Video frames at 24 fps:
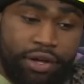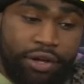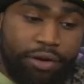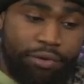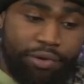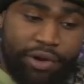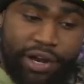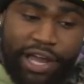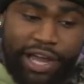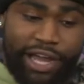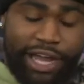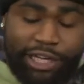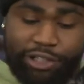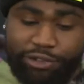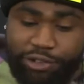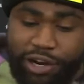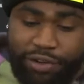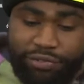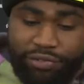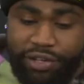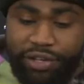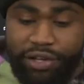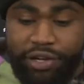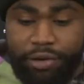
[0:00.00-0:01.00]
when I got
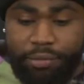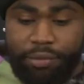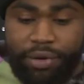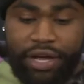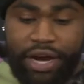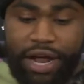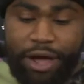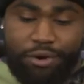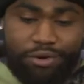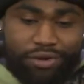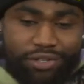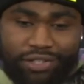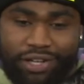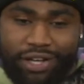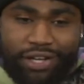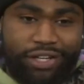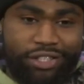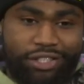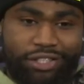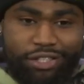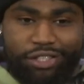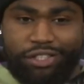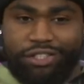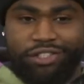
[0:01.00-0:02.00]
drafted here, man, I was like,
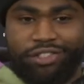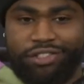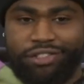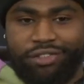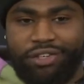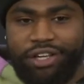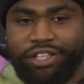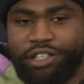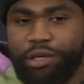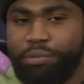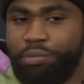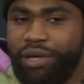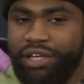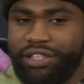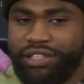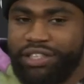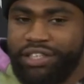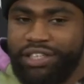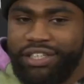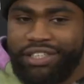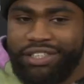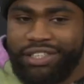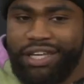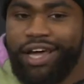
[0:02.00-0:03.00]
it's a blessing
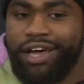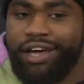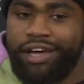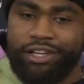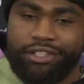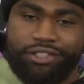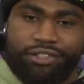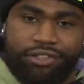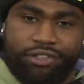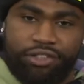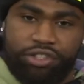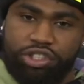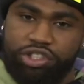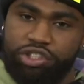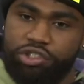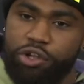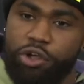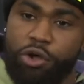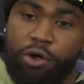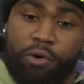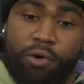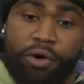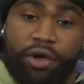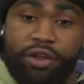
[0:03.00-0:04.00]
in disguise. Just
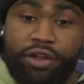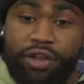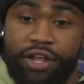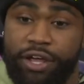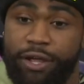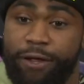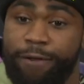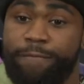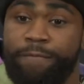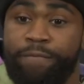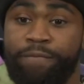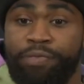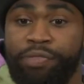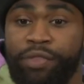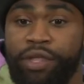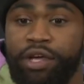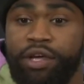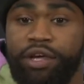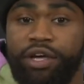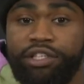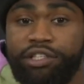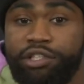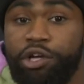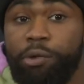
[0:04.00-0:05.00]
knowing that
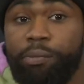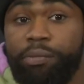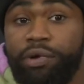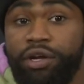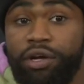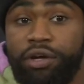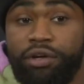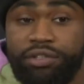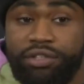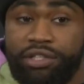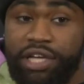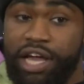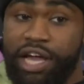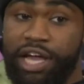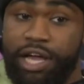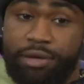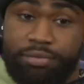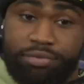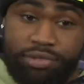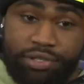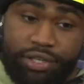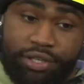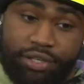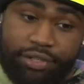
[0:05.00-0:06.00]
it's going to be those
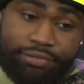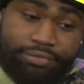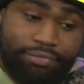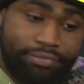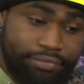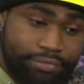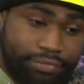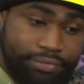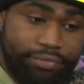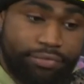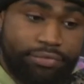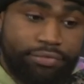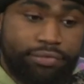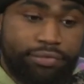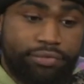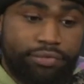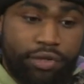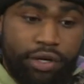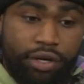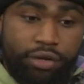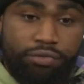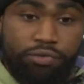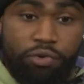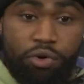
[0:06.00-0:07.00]
times that,
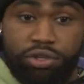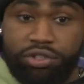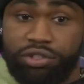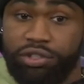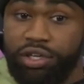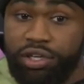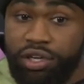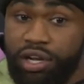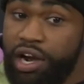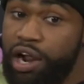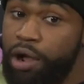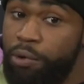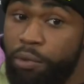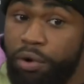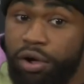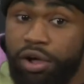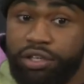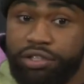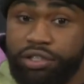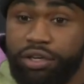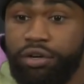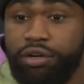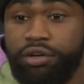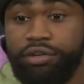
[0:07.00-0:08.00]
unfortunately, that I
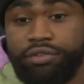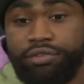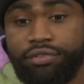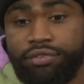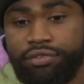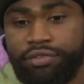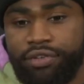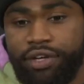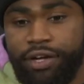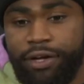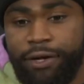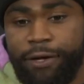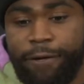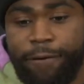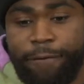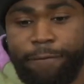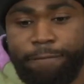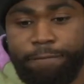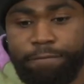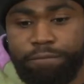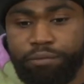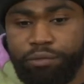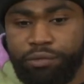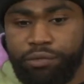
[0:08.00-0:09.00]
was hurt.
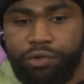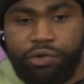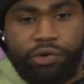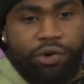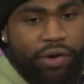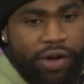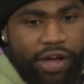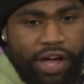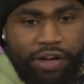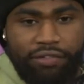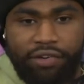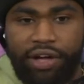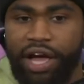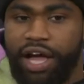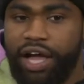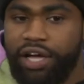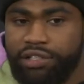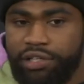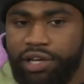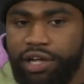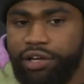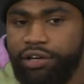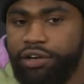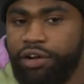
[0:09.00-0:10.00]
You're going to have guys
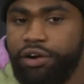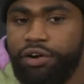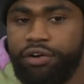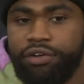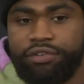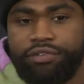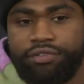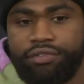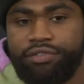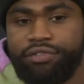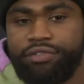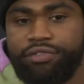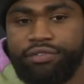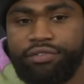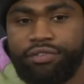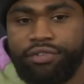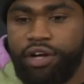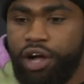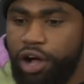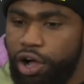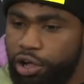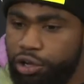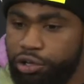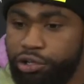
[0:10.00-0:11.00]
like Dirk
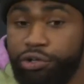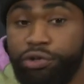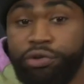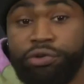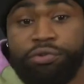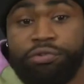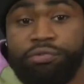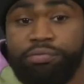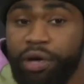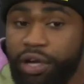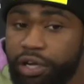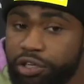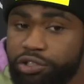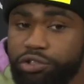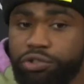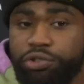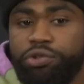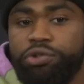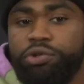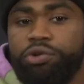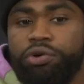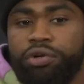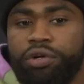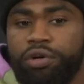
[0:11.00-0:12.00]
calling you, making sure
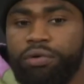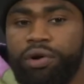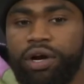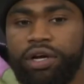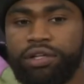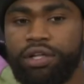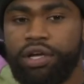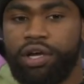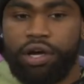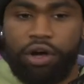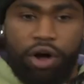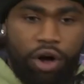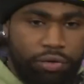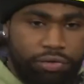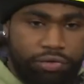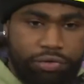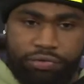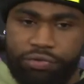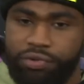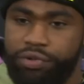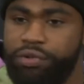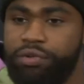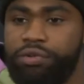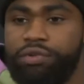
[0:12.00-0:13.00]
you're doing the right thing off the
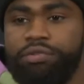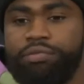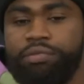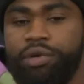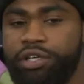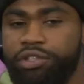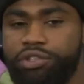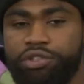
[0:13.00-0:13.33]
field, making